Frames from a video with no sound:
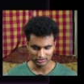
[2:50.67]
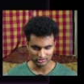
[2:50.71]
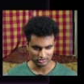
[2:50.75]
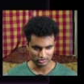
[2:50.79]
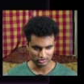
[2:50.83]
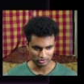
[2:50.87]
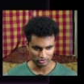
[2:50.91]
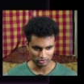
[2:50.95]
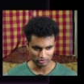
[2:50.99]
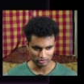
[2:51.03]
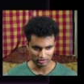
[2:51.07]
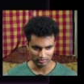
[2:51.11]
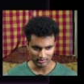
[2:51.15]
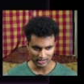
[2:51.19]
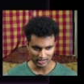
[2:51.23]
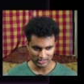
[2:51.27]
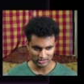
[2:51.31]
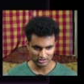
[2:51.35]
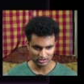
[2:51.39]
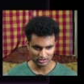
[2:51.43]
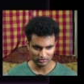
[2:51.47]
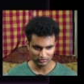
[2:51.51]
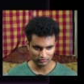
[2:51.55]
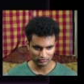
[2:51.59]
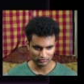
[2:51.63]
So
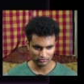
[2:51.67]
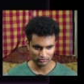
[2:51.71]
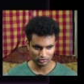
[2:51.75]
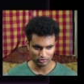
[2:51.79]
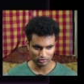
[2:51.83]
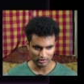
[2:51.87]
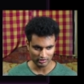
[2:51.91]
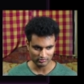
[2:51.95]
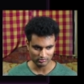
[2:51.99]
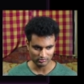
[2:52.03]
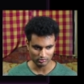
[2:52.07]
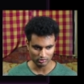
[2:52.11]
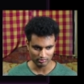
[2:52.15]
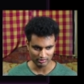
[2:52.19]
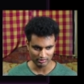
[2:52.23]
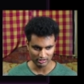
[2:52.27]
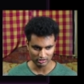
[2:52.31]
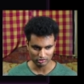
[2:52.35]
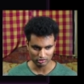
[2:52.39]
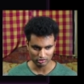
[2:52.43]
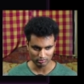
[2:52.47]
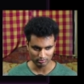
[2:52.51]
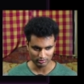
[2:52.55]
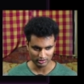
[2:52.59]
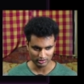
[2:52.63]
imagine if you have a mobile
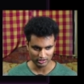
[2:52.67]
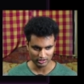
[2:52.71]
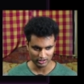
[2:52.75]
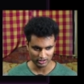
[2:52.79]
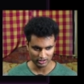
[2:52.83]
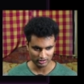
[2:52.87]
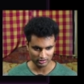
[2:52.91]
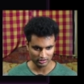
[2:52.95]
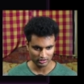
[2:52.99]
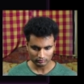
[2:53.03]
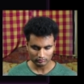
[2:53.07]
component, and